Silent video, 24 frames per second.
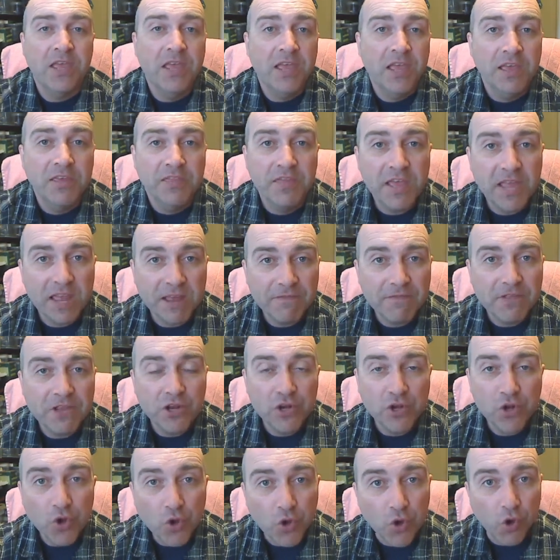They have the
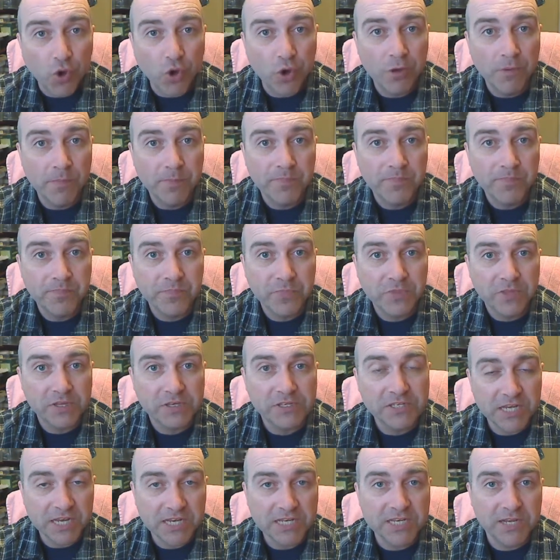law
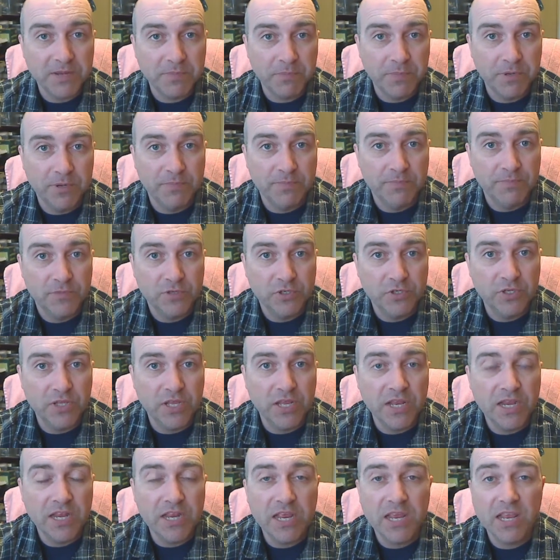set up so
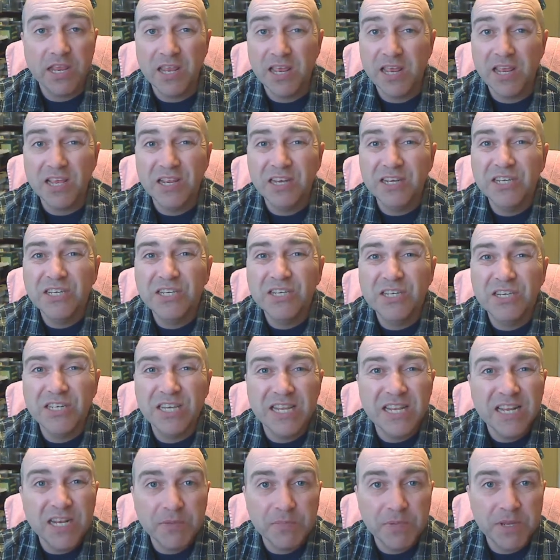that they can
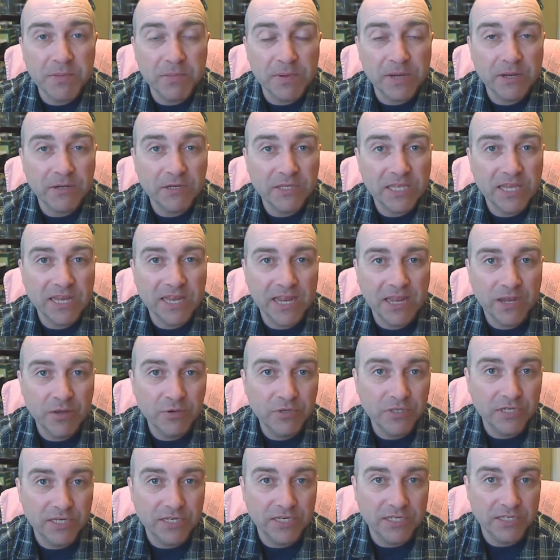steal people out of their
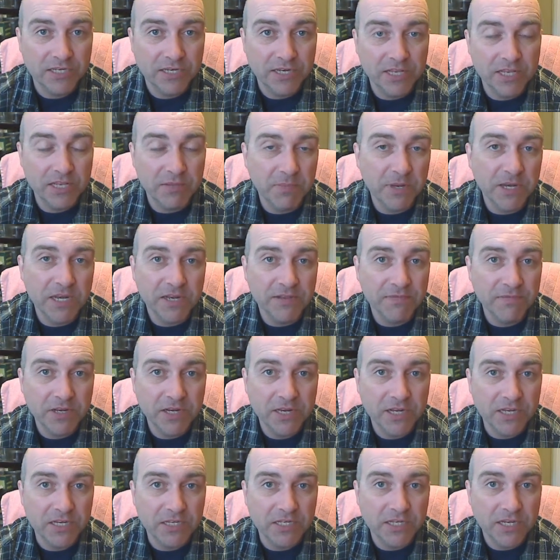houses in the middle of the
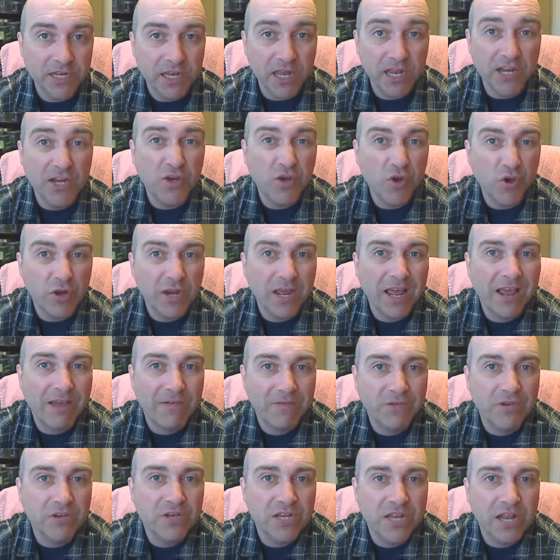night and not have
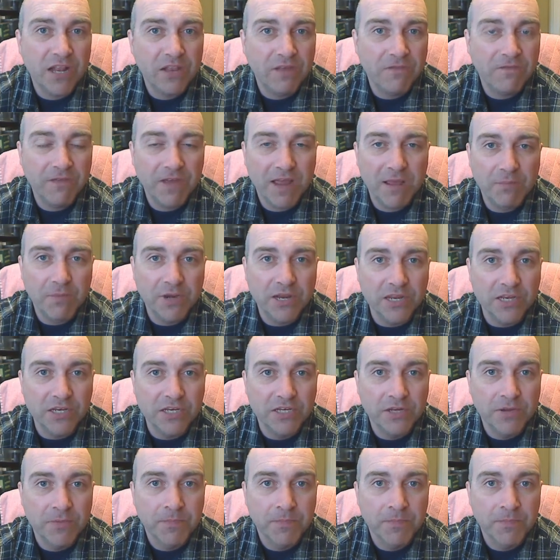to tell the families